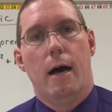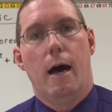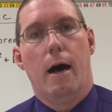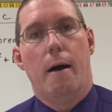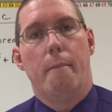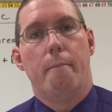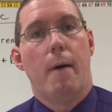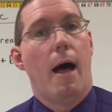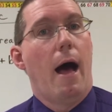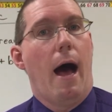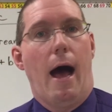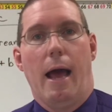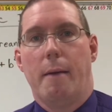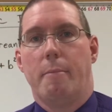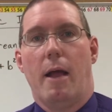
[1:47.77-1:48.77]
I
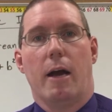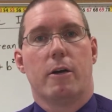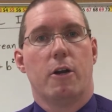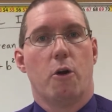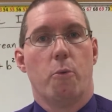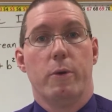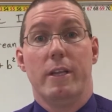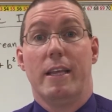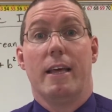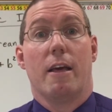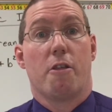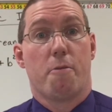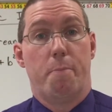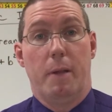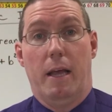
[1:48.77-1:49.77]
am not going to really
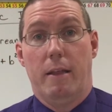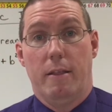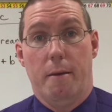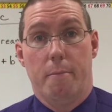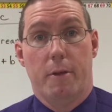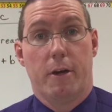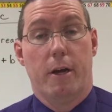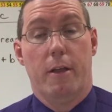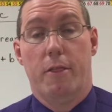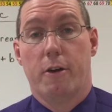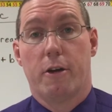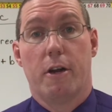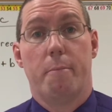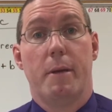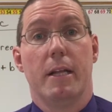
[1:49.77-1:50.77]
explain them. They're
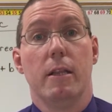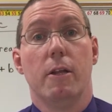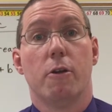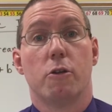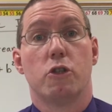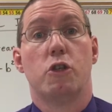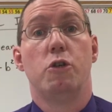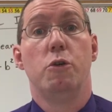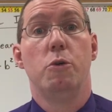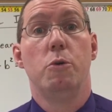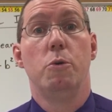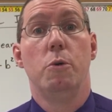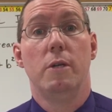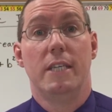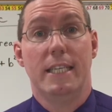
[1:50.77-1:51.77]
going to be a little
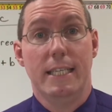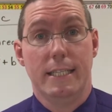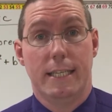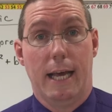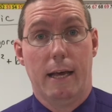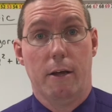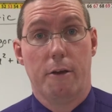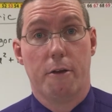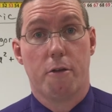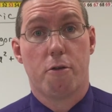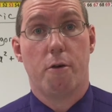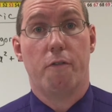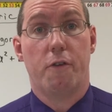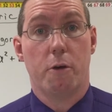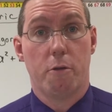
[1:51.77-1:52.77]
too detailed.
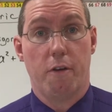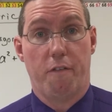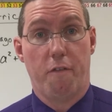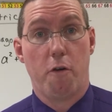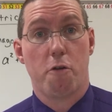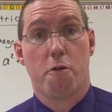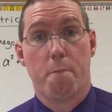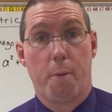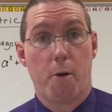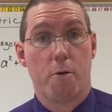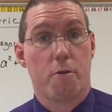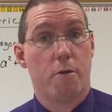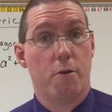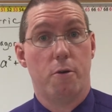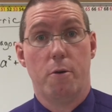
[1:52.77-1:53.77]
So if you're the first
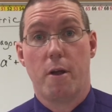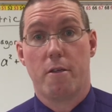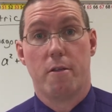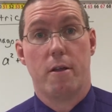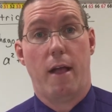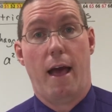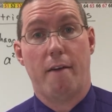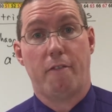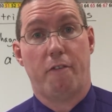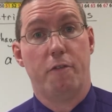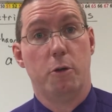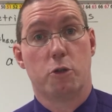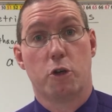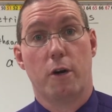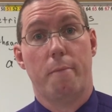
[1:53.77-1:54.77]
person who doesn't have a
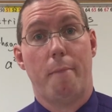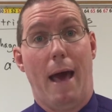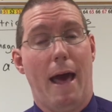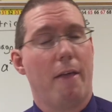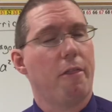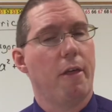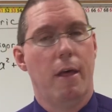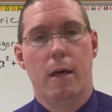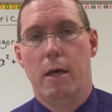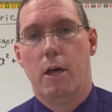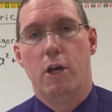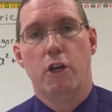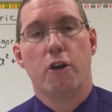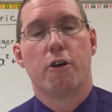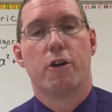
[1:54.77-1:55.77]
future in math,
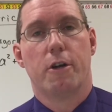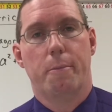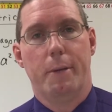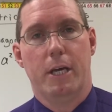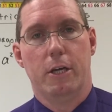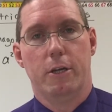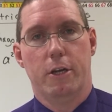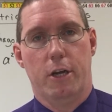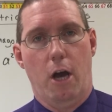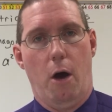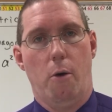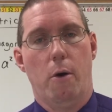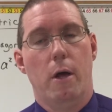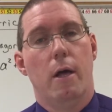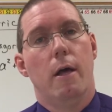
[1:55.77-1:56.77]
you're going to be good to
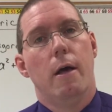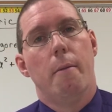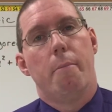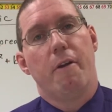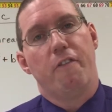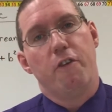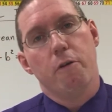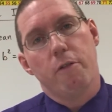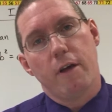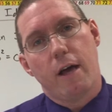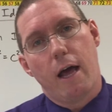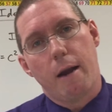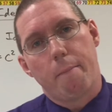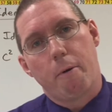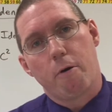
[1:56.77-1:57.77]
go. But if you're the
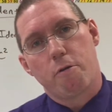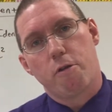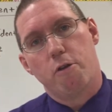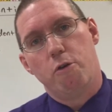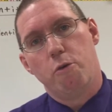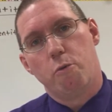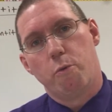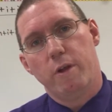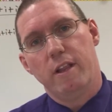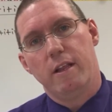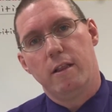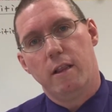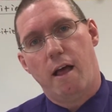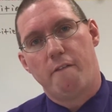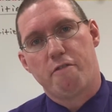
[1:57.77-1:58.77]
kind of person who
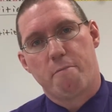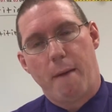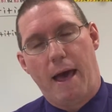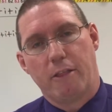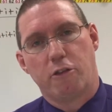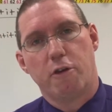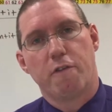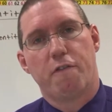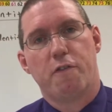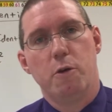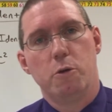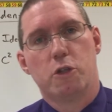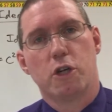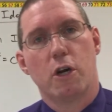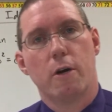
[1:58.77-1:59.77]
really loves math, your
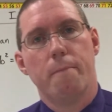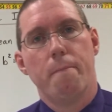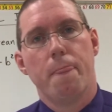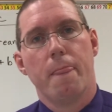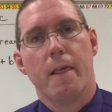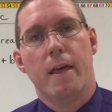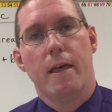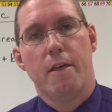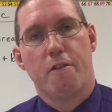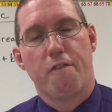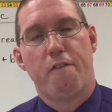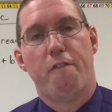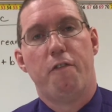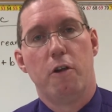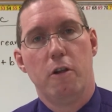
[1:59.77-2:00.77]
future is
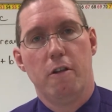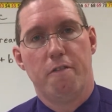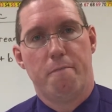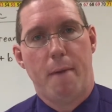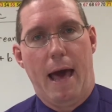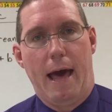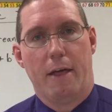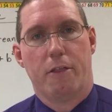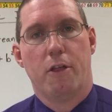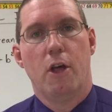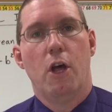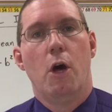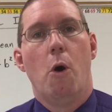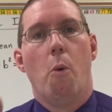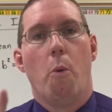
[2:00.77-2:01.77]
full of math.
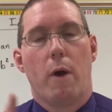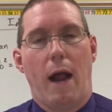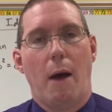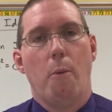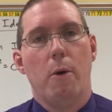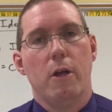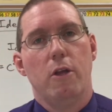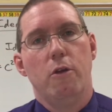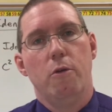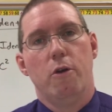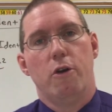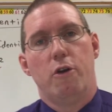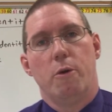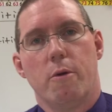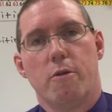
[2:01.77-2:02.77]
What I want you
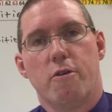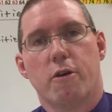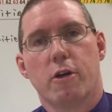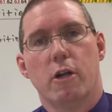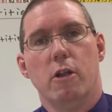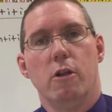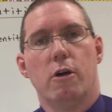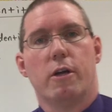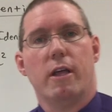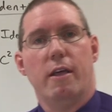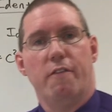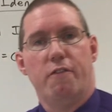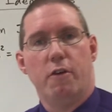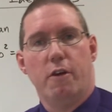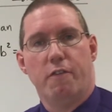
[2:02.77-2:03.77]
to is you're going to look,
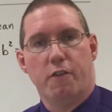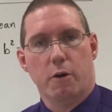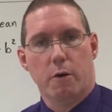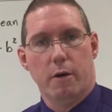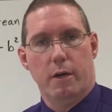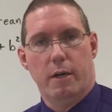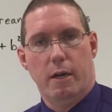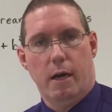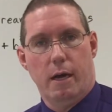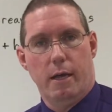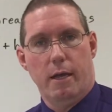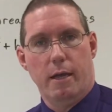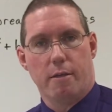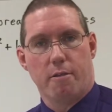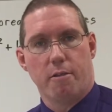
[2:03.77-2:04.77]
if you're in
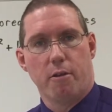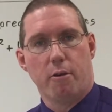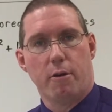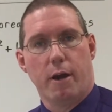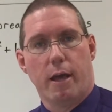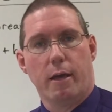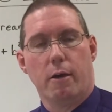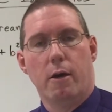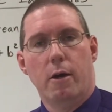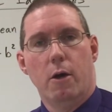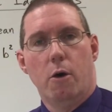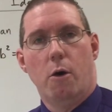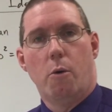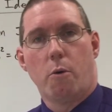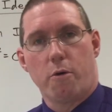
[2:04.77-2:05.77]
It's Learning
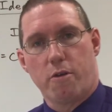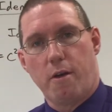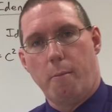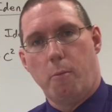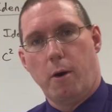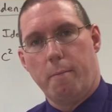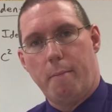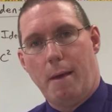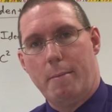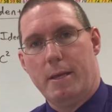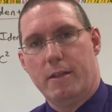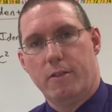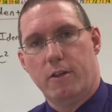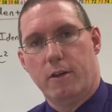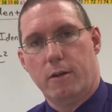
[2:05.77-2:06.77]
or somewhere
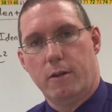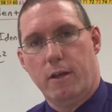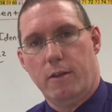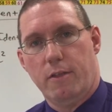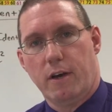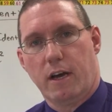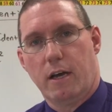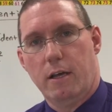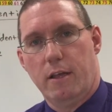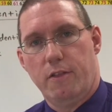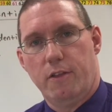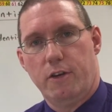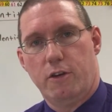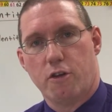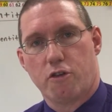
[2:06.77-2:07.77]
maybe in
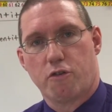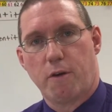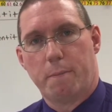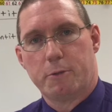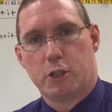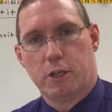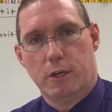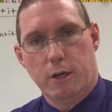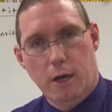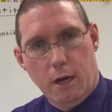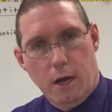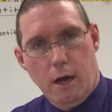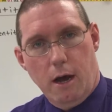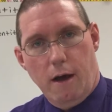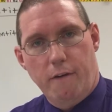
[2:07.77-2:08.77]
the description
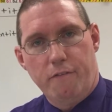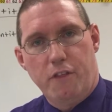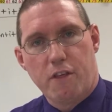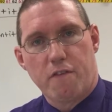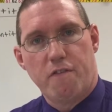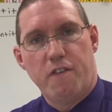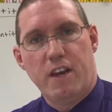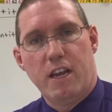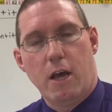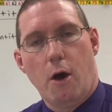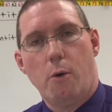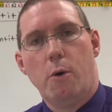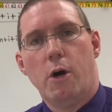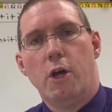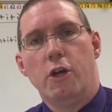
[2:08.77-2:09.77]
of this
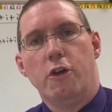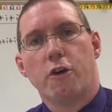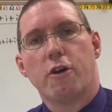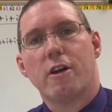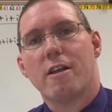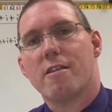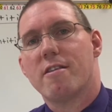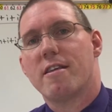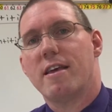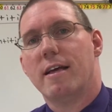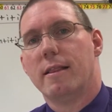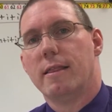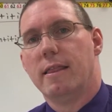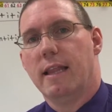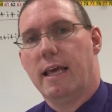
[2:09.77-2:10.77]
video, you're going to see
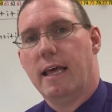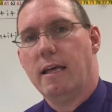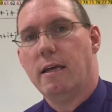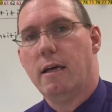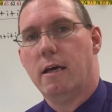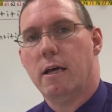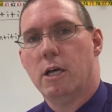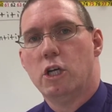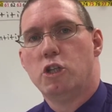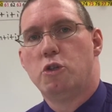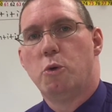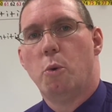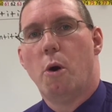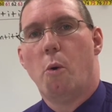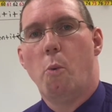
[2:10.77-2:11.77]
a link
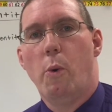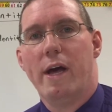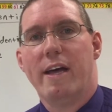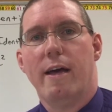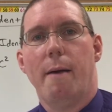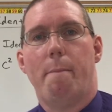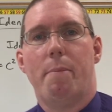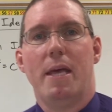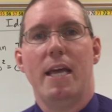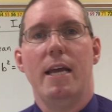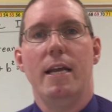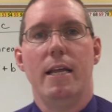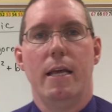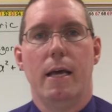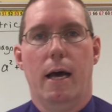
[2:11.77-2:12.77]
to a
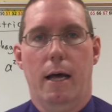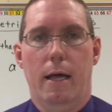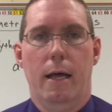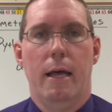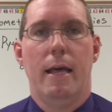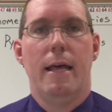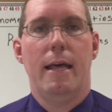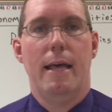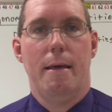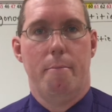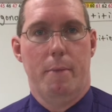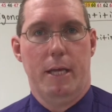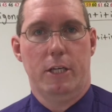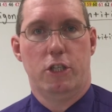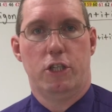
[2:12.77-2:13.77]
Wikipedia
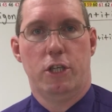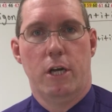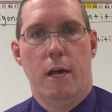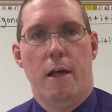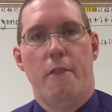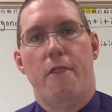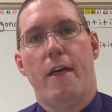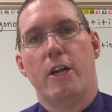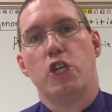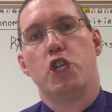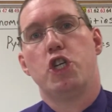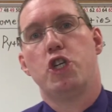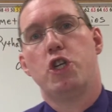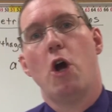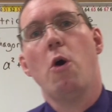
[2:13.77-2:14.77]
image that
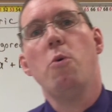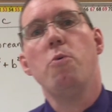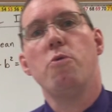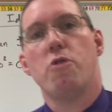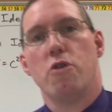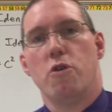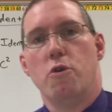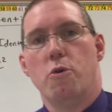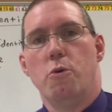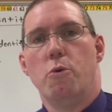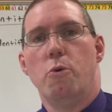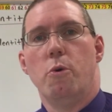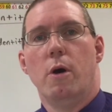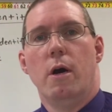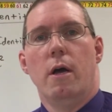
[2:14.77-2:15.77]
shows
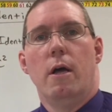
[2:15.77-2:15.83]
you